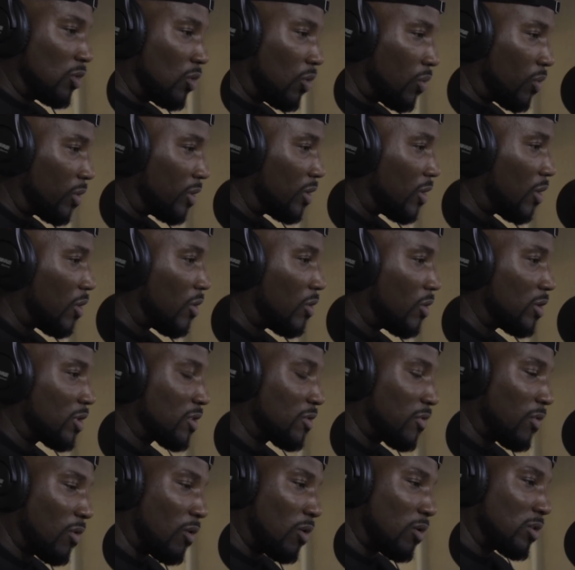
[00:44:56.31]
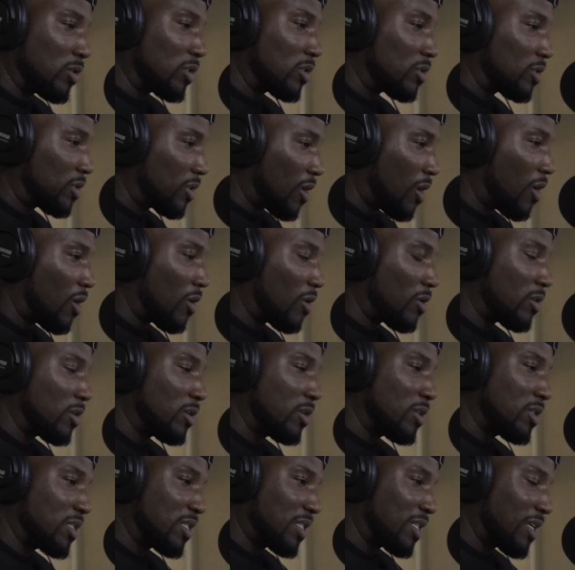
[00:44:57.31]
going on as far as your
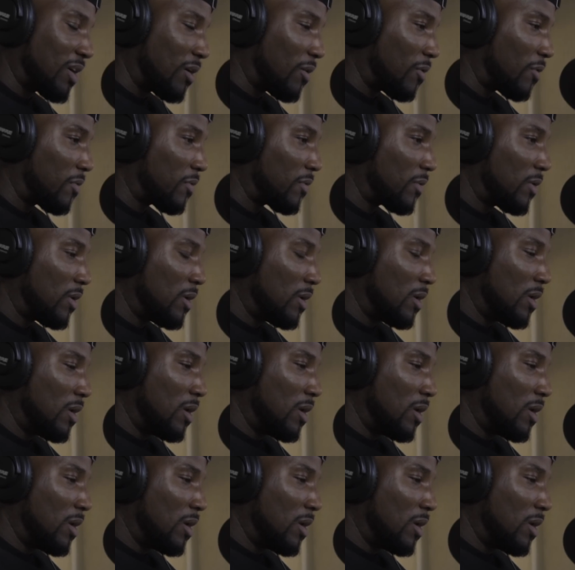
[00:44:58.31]
daughter, yourself.